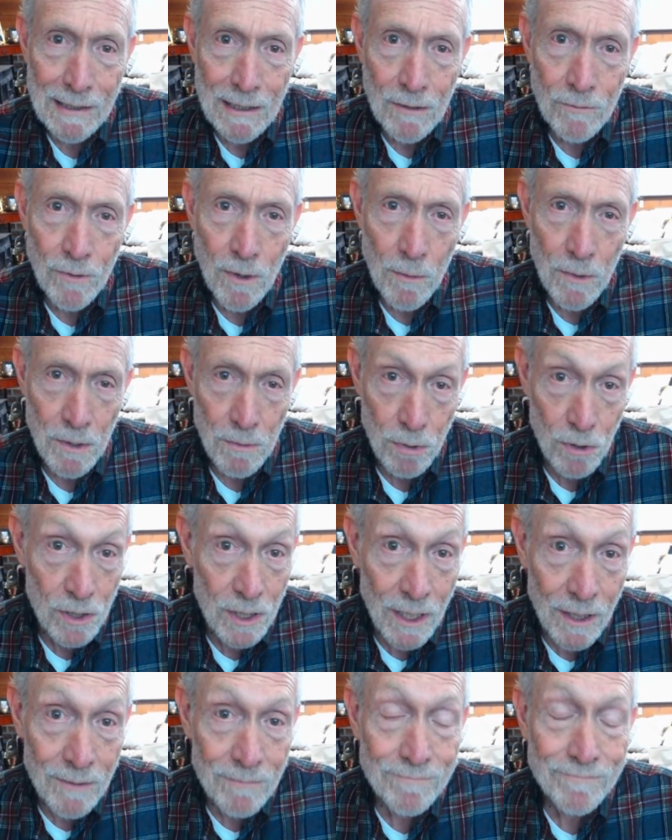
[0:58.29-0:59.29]
from the
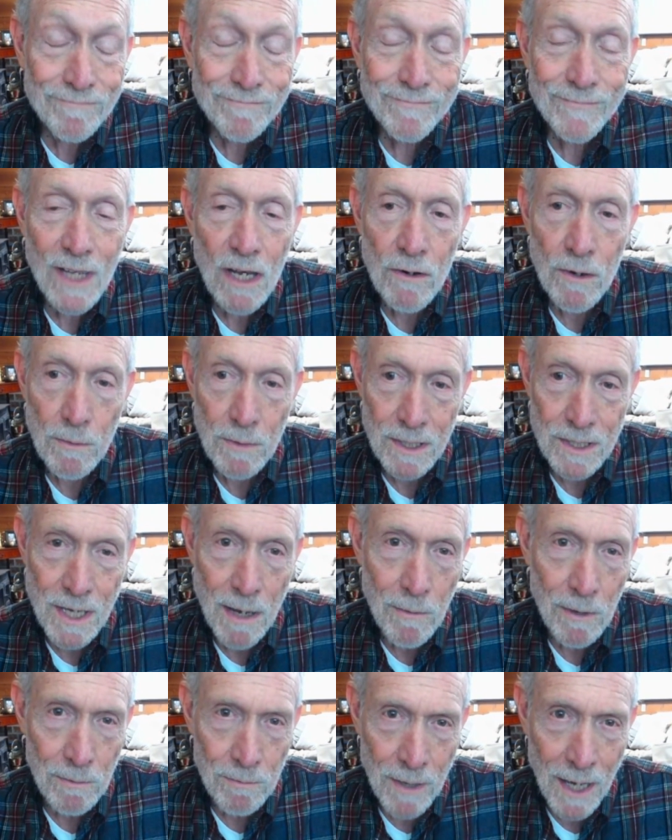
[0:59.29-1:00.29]
Buddha, from the
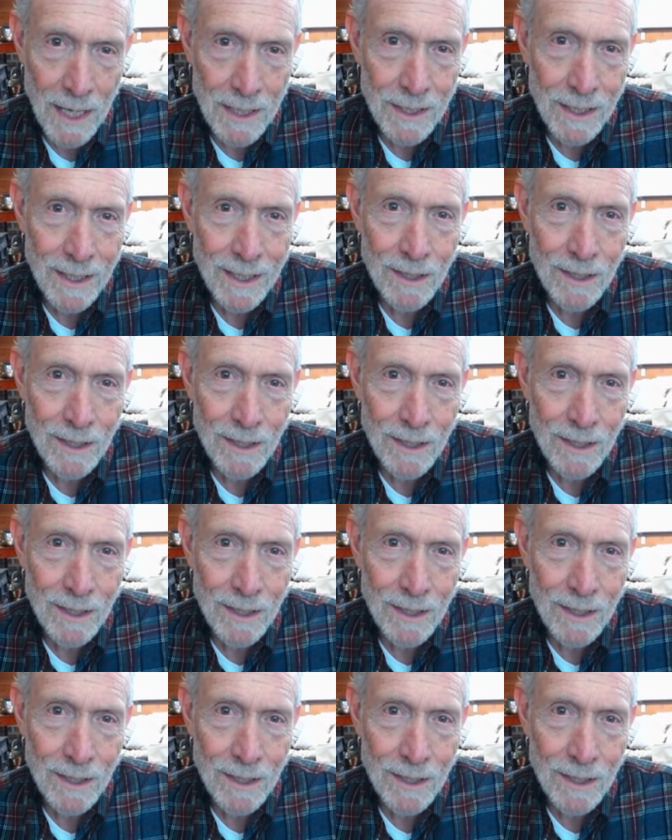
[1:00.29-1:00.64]
Dhammapada.